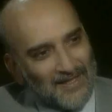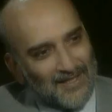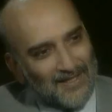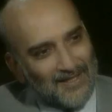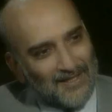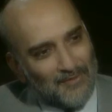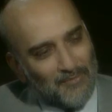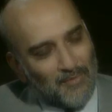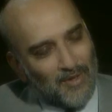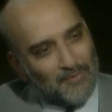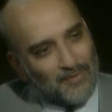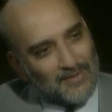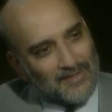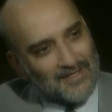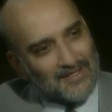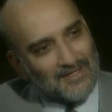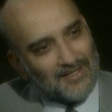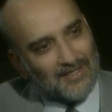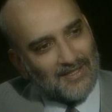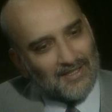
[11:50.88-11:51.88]
What
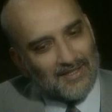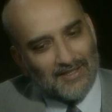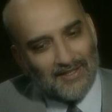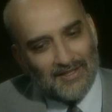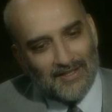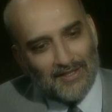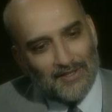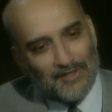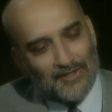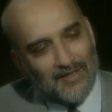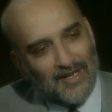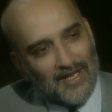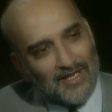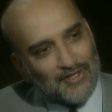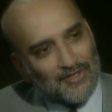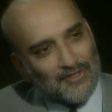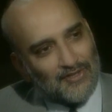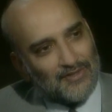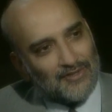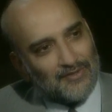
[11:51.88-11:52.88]
was the
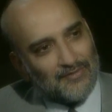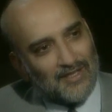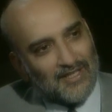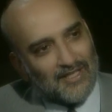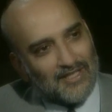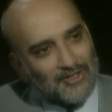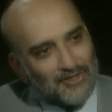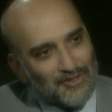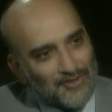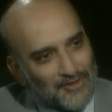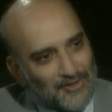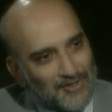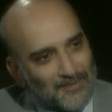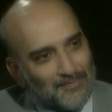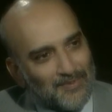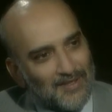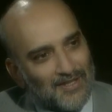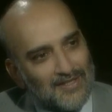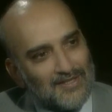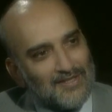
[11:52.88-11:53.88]
interaction, the
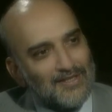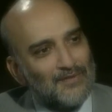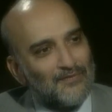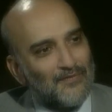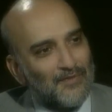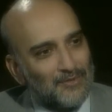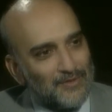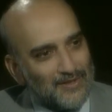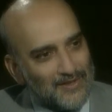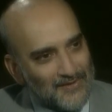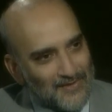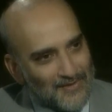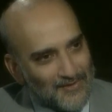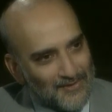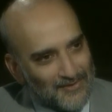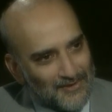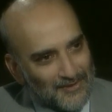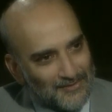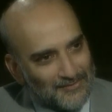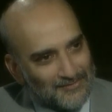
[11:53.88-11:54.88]
relationship, his influence
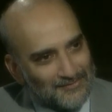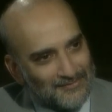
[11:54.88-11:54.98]
on you?